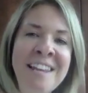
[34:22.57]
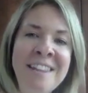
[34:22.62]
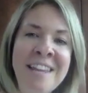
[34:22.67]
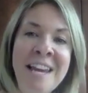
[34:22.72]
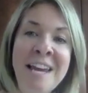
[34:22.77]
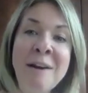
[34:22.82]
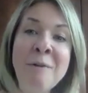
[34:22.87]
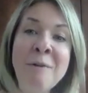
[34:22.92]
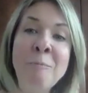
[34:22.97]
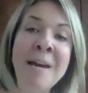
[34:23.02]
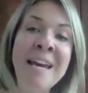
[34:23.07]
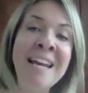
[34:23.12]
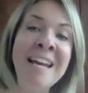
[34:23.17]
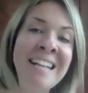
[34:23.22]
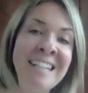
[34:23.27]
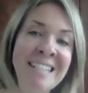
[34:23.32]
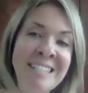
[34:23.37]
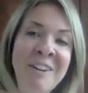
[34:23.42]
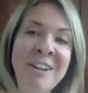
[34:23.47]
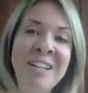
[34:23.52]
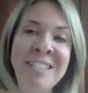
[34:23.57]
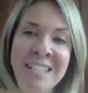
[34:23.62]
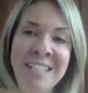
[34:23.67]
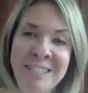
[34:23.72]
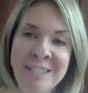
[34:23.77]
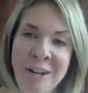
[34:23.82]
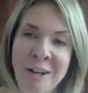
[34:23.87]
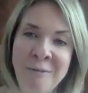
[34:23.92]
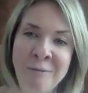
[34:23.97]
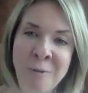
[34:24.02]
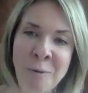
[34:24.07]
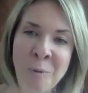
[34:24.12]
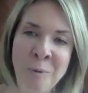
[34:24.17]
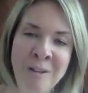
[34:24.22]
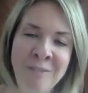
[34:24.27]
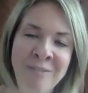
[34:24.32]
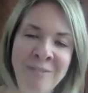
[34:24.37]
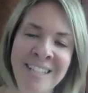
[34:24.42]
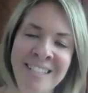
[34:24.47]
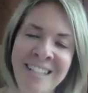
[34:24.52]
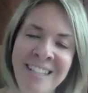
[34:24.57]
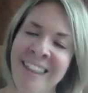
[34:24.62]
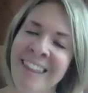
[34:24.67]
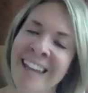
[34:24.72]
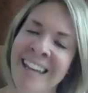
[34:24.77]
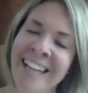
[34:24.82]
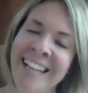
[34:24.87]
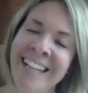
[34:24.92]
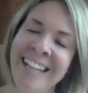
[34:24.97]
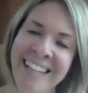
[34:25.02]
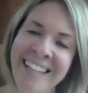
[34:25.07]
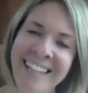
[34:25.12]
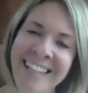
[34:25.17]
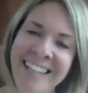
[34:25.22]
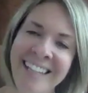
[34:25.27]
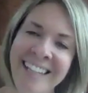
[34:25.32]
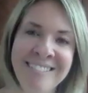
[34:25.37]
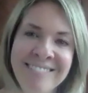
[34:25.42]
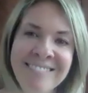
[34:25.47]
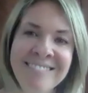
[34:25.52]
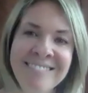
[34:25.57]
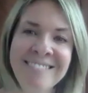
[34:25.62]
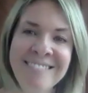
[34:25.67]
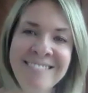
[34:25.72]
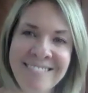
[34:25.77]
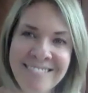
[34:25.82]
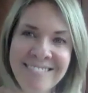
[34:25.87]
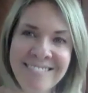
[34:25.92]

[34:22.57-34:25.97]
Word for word: It'll be an exciting time for all of us, I think busy